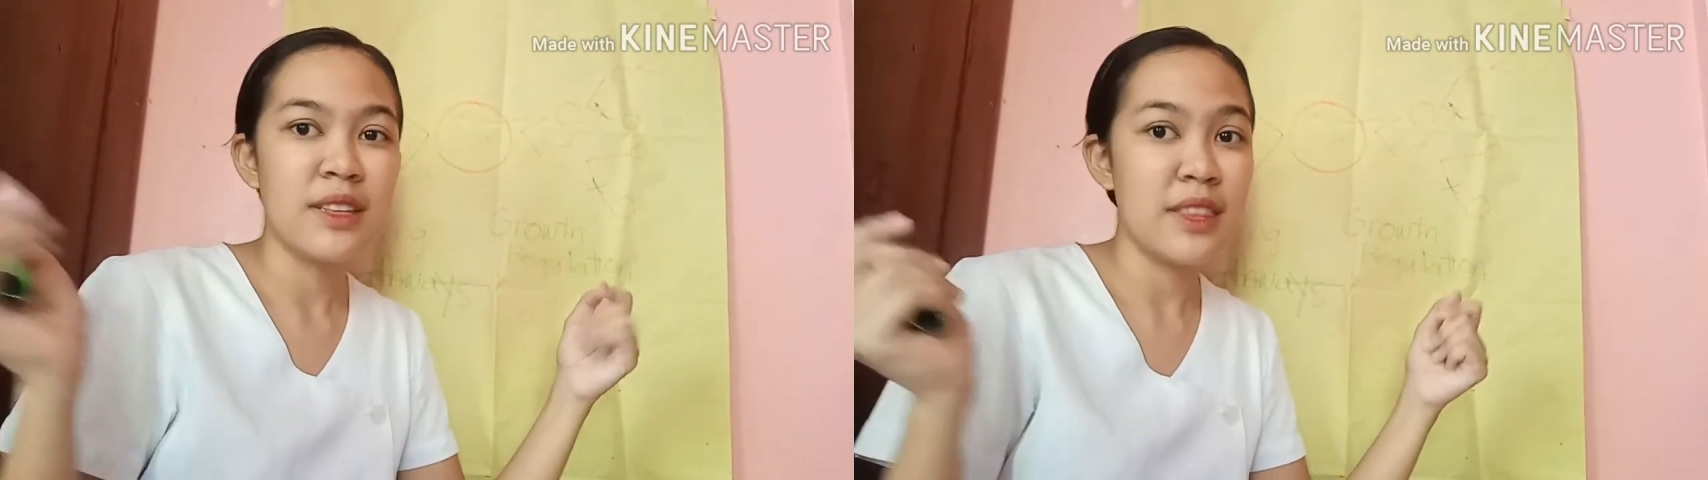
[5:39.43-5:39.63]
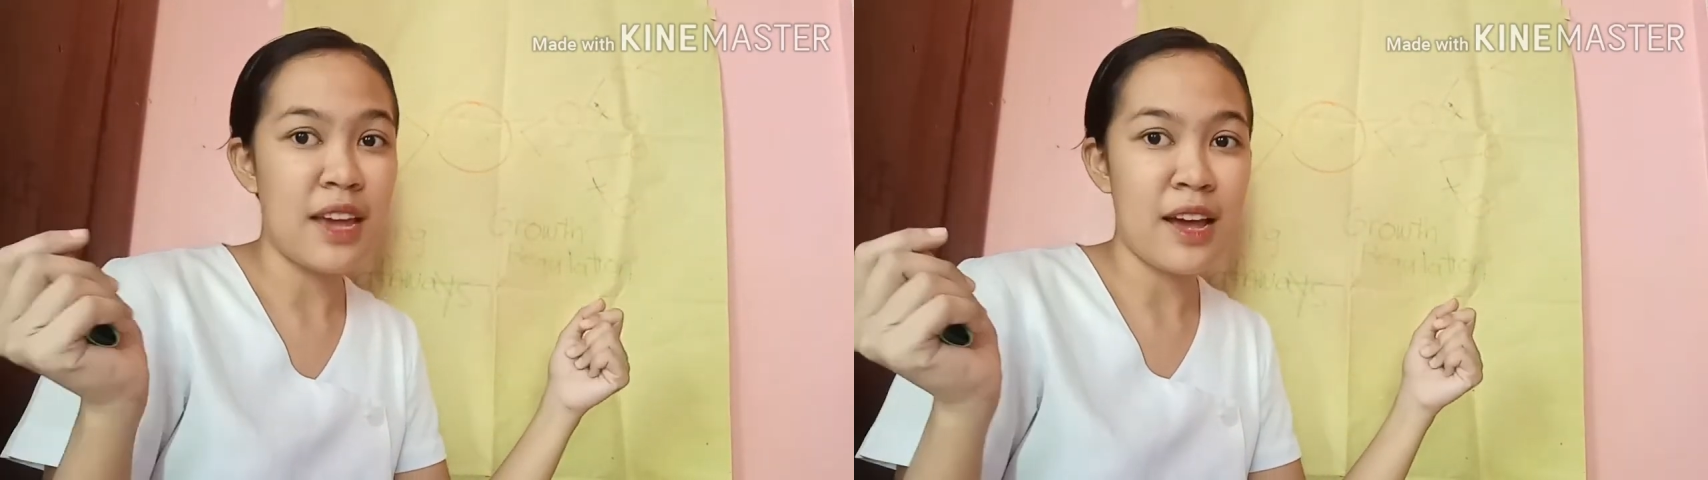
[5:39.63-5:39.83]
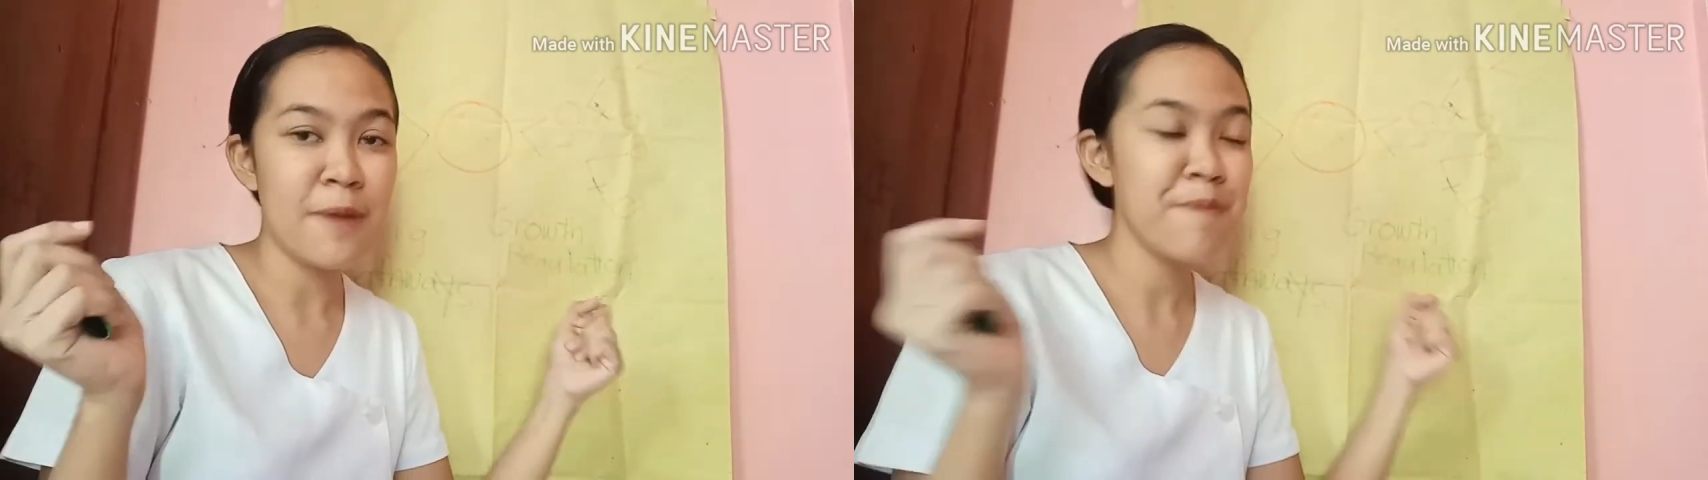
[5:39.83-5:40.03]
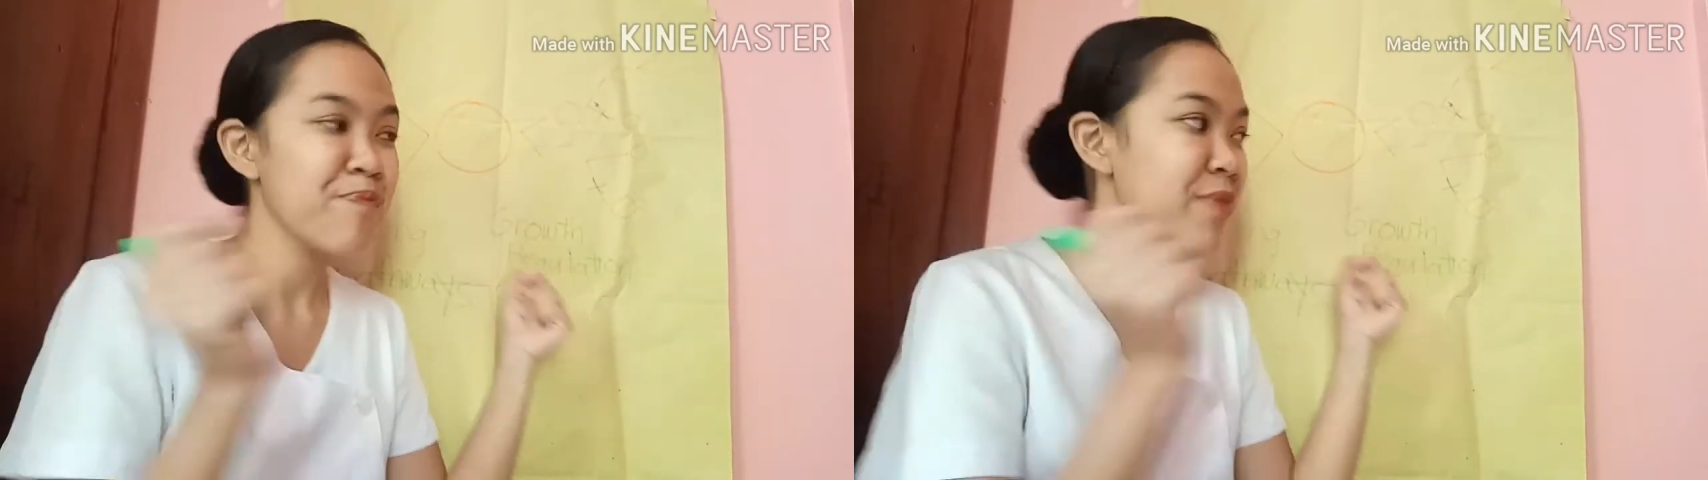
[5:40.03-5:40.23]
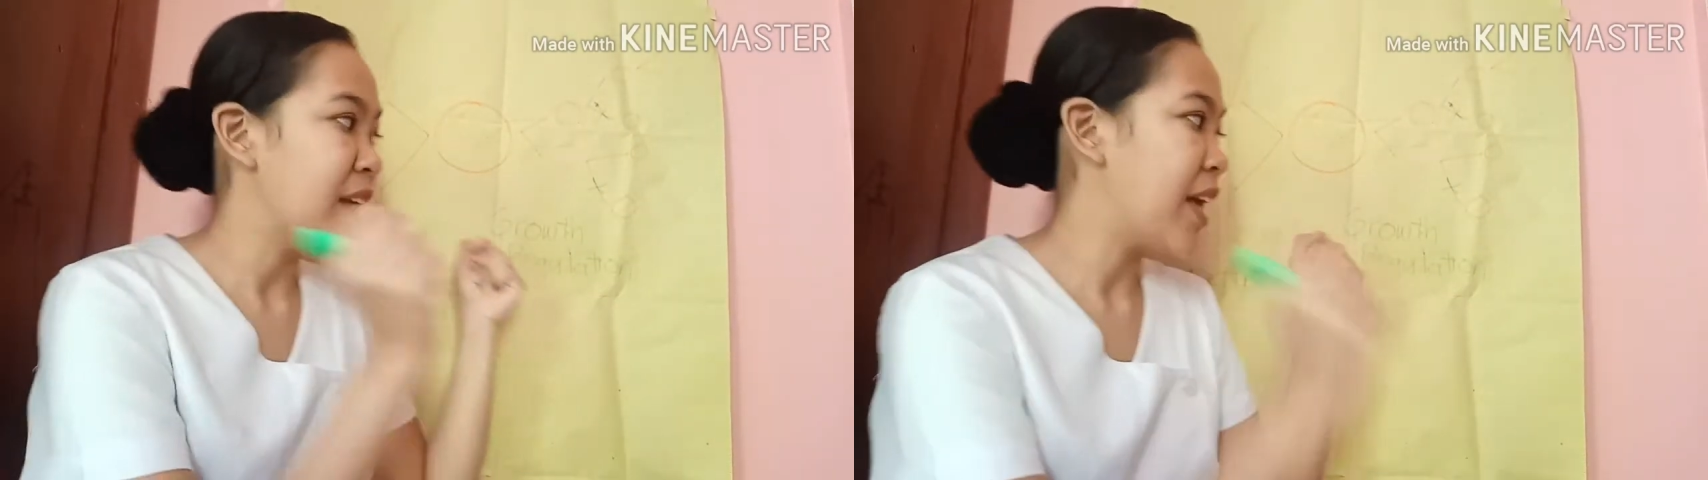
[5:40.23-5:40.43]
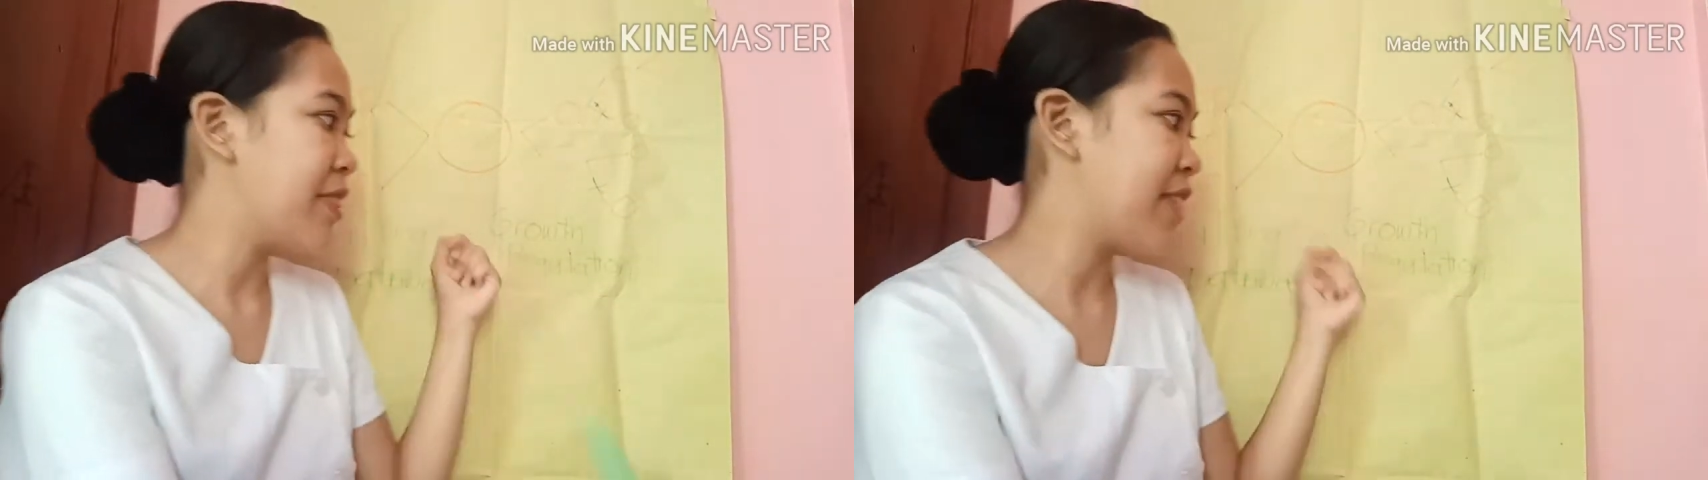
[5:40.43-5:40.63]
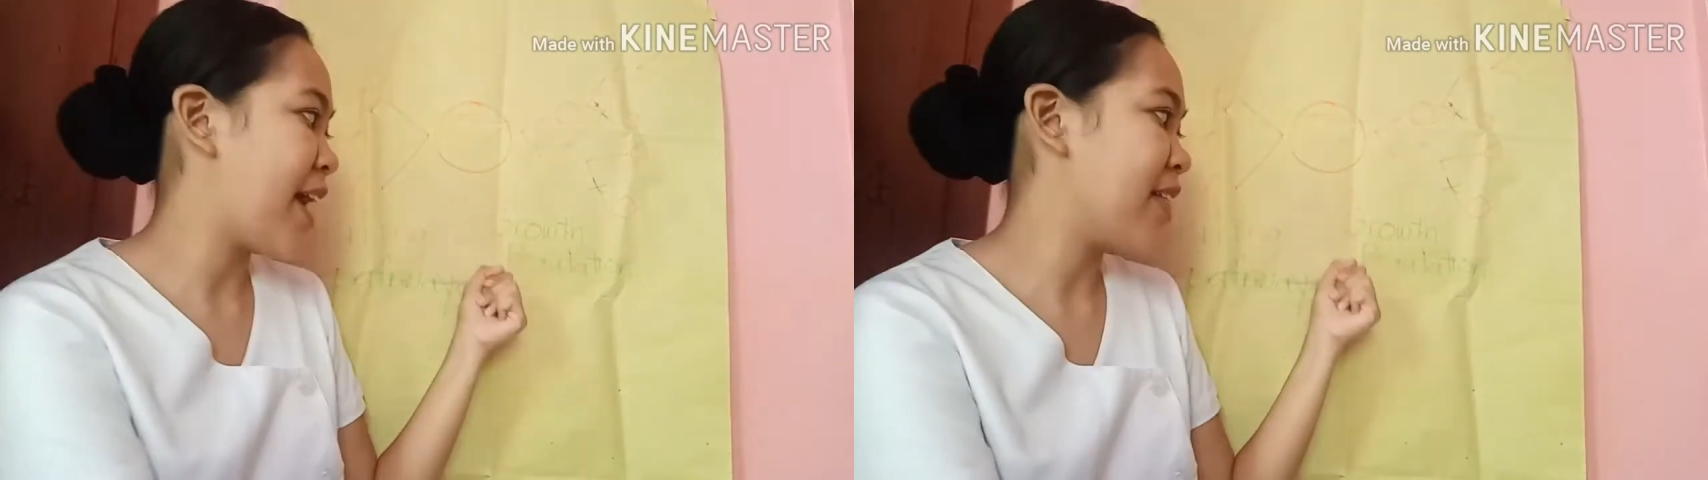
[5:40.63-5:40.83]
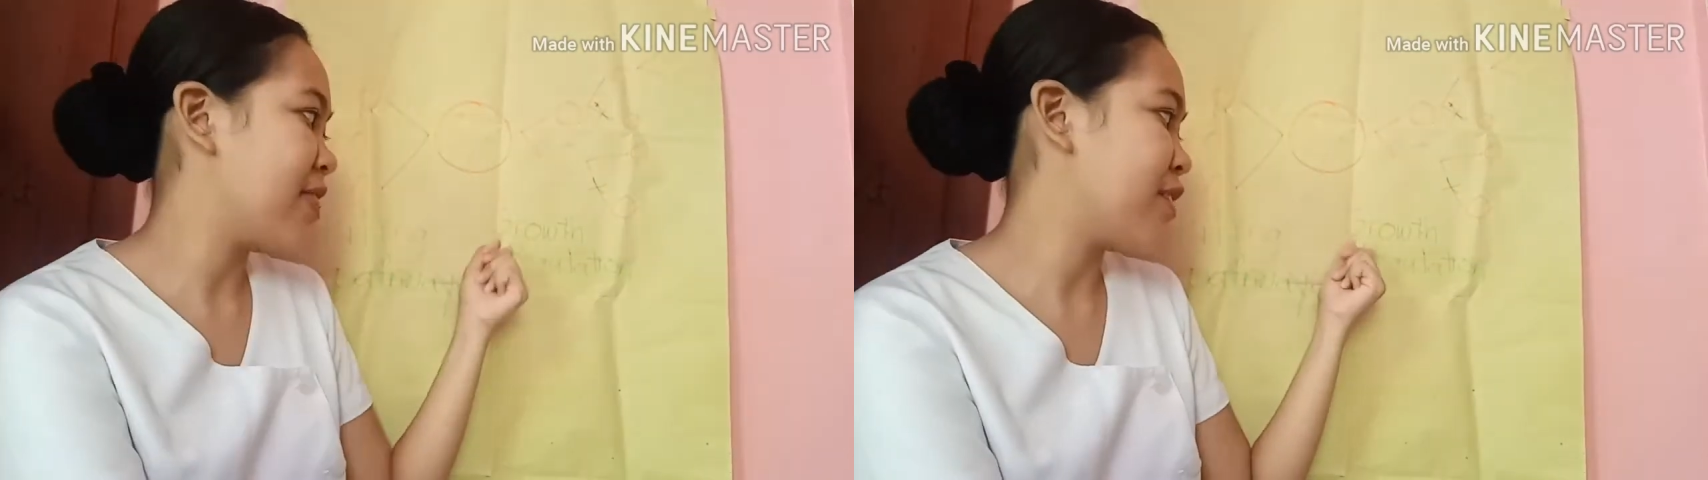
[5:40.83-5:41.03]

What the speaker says: Yeah. And then